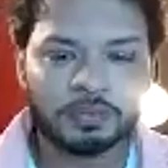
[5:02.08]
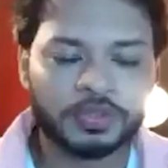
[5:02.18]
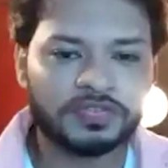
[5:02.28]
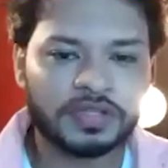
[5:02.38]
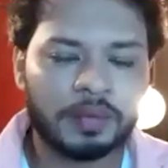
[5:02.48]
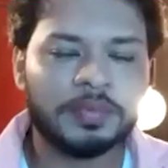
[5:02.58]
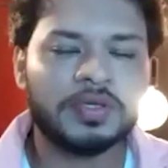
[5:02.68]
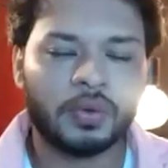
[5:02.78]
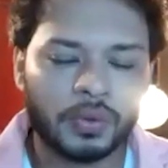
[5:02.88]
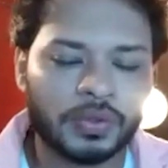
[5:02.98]
of the, I mean,
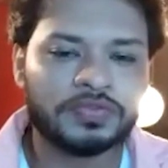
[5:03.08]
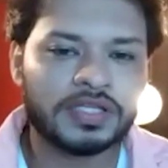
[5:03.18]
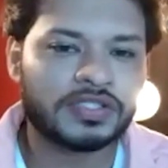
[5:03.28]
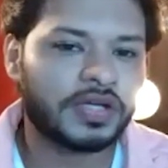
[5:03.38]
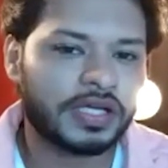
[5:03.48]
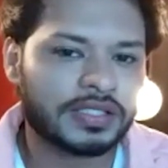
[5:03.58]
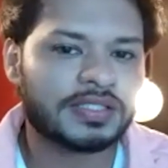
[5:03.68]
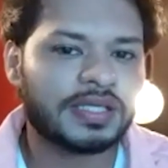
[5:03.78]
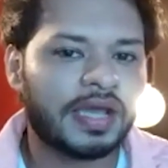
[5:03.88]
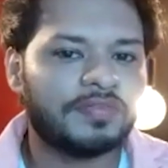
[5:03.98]
all of these
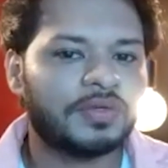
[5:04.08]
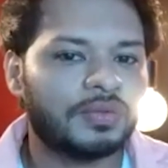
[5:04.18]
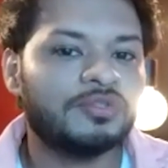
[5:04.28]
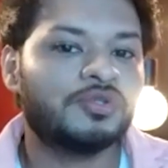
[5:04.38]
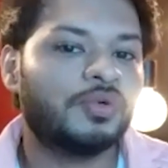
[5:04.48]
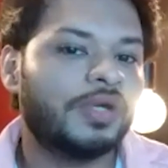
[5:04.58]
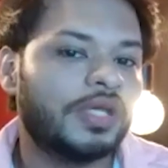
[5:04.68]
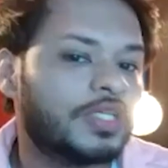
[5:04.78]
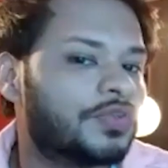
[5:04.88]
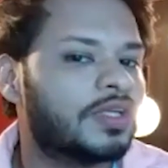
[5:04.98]
directors, they have their own
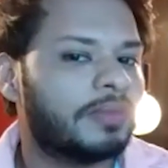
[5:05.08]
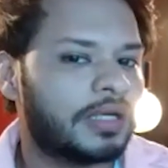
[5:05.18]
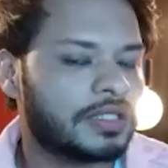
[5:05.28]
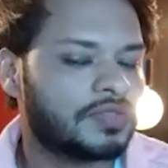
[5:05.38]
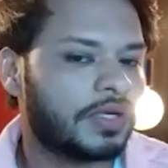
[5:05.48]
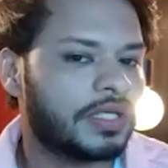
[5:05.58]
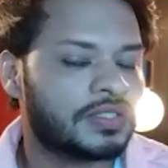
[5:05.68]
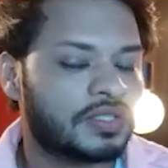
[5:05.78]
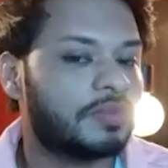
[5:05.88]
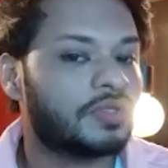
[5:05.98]
jodis for that matter as far
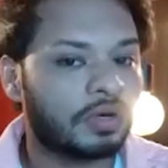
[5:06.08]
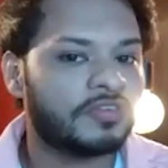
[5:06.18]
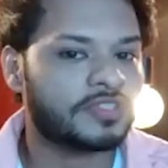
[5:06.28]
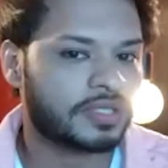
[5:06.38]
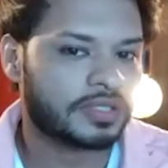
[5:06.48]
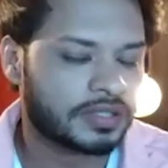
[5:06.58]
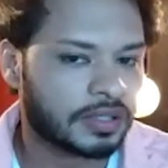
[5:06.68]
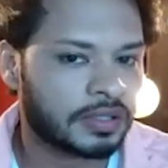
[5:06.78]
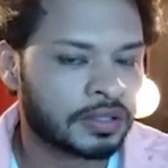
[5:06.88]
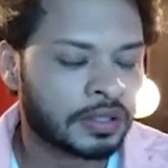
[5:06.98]
as cinematographers are
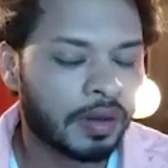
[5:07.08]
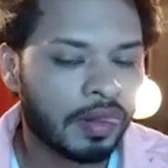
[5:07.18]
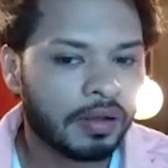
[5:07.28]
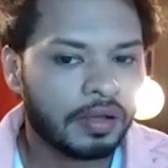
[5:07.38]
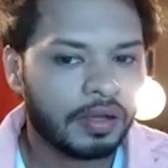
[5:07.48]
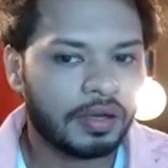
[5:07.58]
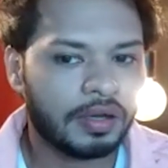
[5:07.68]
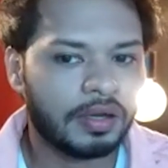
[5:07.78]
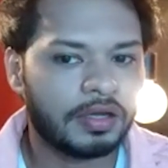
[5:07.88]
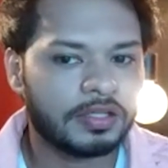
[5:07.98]
concerned.
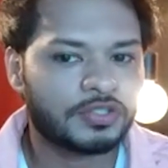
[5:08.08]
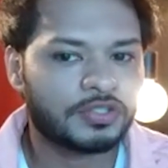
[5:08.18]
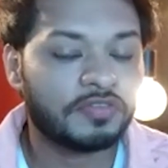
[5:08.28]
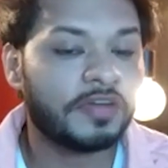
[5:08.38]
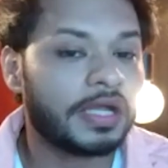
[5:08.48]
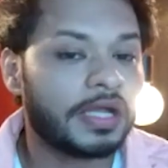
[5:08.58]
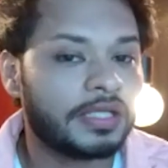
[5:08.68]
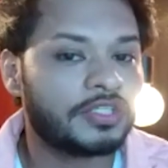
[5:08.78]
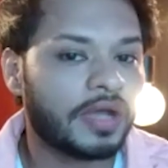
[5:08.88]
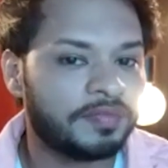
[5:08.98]
Uh, so the fact
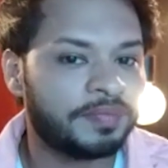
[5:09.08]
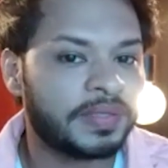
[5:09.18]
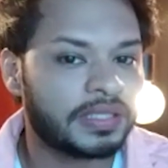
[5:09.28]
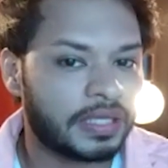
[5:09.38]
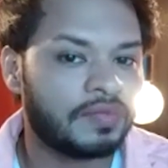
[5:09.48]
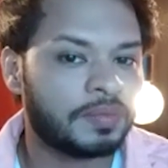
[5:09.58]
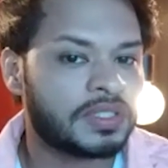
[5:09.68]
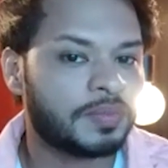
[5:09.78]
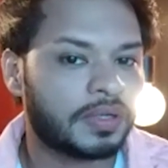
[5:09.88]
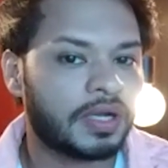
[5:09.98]
that you have been there with
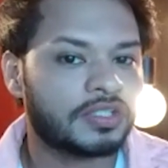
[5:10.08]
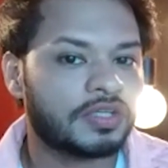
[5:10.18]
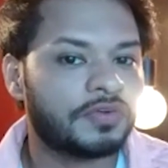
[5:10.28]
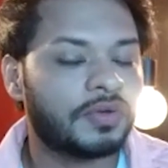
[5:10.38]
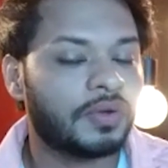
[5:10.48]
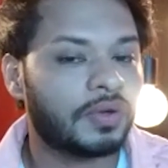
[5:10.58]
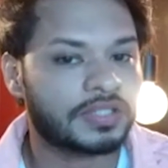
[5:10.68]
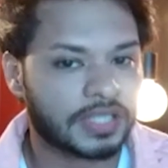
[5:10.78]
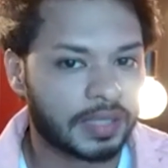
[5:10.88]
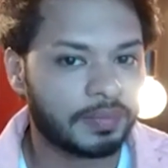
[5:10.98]
Mister Prakash for a long
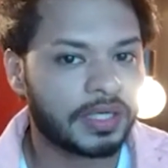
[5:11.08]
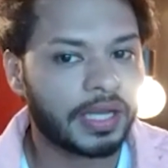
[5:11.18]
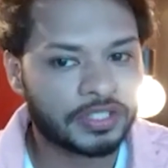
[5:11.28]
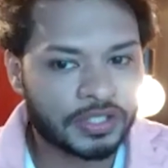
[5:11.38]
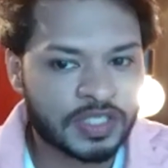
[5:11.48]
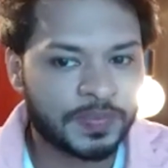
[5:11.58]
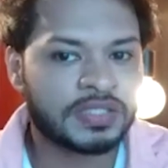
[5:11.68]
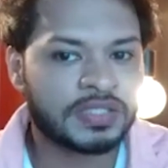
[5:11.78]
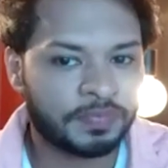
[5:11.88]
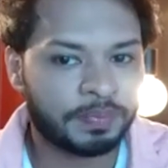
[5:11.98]
time, it actually
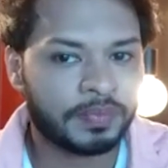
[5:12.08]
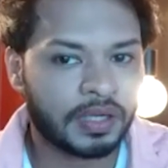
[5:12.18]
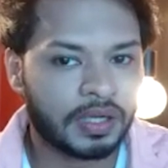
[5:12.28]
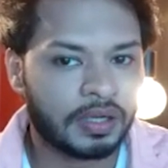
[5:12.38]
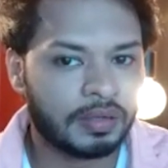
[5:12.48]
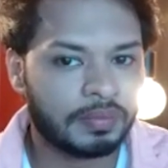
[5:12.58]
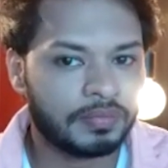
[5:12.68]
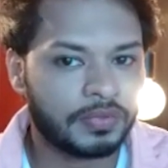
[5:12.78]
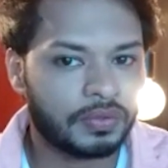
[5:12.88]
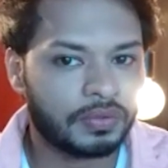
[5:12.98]
speaks, uh,
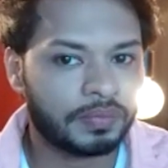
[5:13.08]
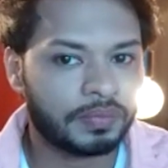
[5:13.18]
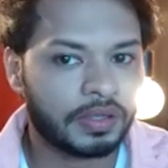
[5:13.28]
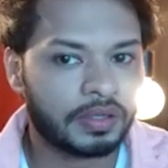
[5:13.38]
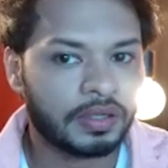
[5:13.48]
you know, uh,